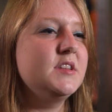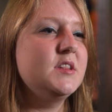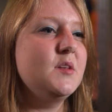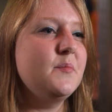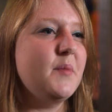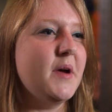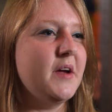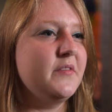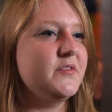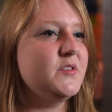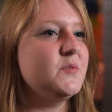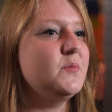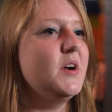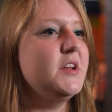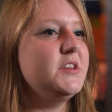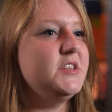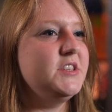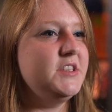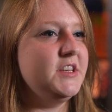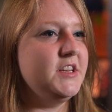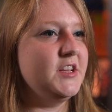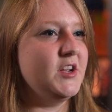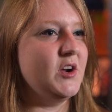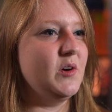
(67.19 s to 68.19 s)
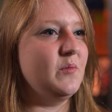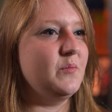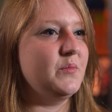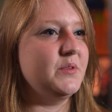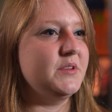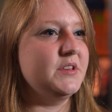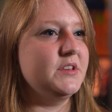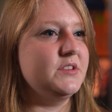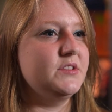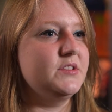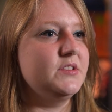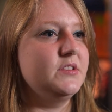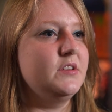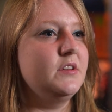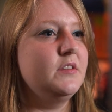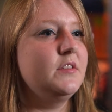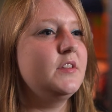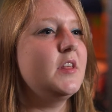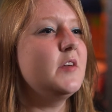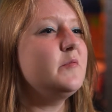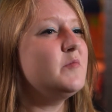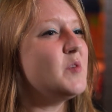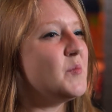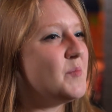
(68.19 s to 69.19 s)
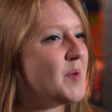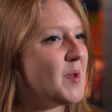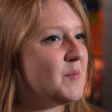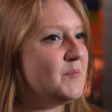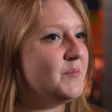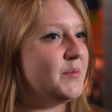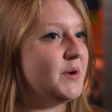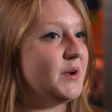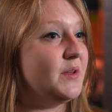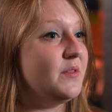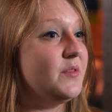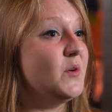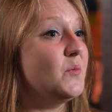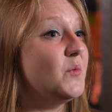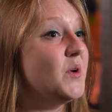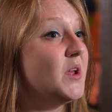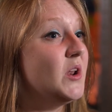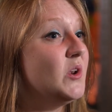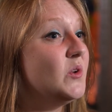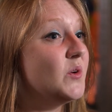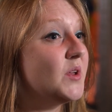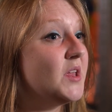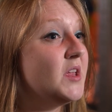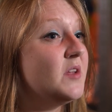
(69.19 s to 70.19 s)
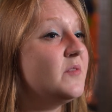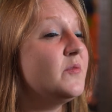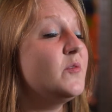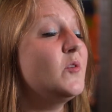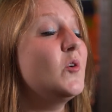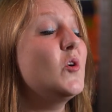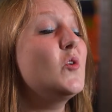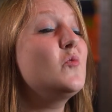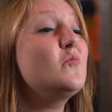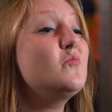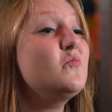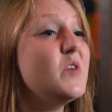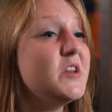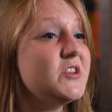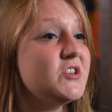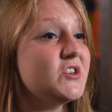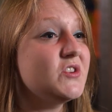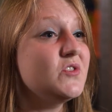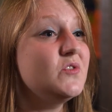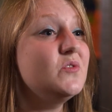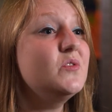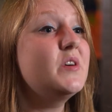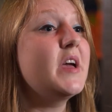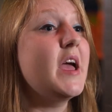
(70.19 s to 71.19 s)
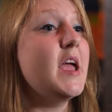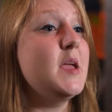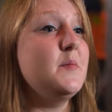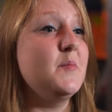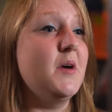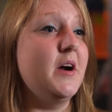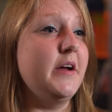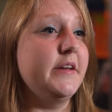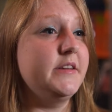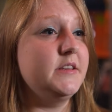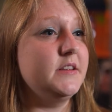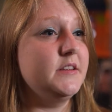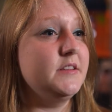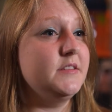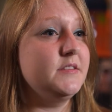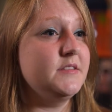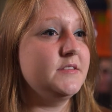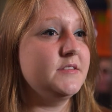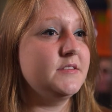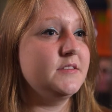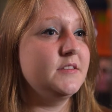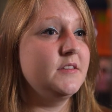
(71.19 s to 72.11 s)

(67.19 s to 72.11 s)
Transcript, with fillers: the BAFTA YGD competition, then remember that we're looking for original game ideas.